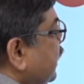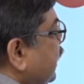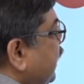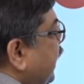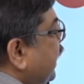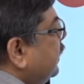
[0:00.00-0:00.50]

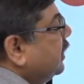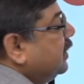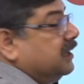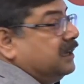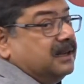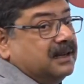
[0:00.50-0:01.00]
take the
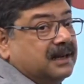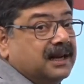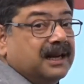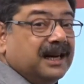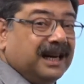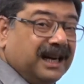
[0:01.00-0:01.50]

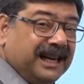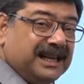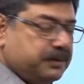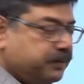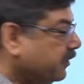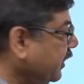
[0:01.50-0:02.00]
least
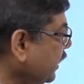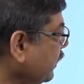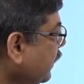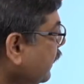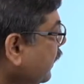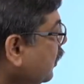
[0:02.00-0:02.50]
power,
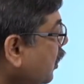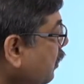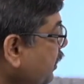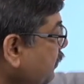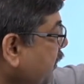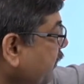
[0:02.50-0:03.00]

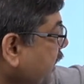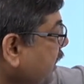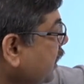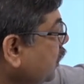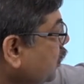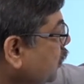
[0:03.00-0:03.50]
common power.
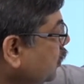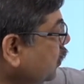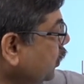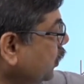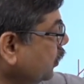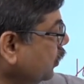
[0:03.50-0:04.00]

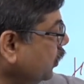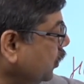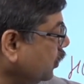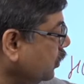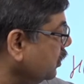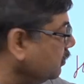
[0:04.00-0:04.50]
2, 2,
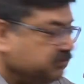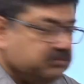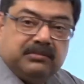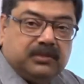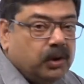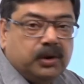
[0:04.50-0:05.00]
2,
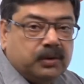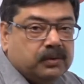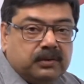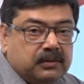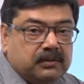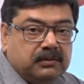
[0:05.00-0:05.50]
no 2.
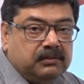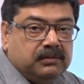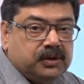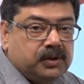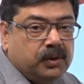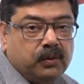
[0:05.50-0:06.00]

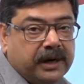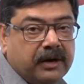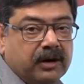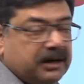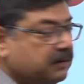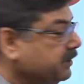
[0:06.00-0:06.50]
So 2
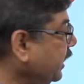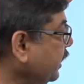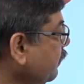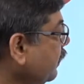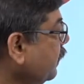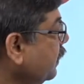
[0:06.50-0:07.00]
cannot come here.
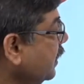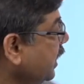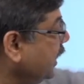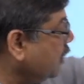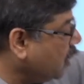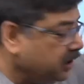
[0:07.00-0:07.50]

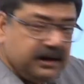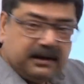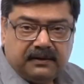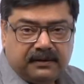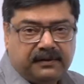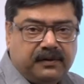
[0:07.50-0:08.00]
In all
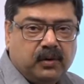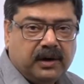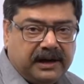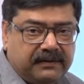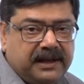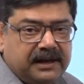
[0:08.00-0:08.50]
the 4,
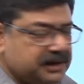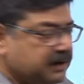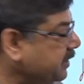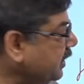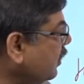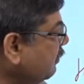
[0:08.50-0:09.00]
if there is
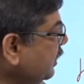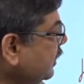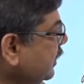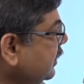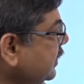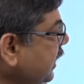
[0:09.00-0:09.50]
something common,
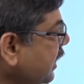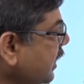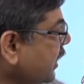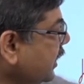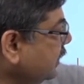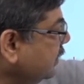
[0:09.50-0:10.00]
see,
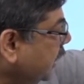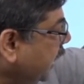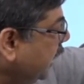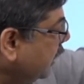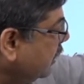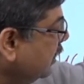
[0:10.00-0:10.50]

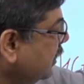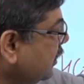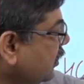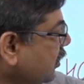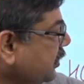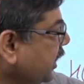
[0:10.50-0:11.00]
3,
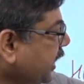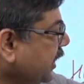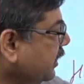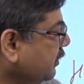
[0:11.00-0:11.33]
no 3.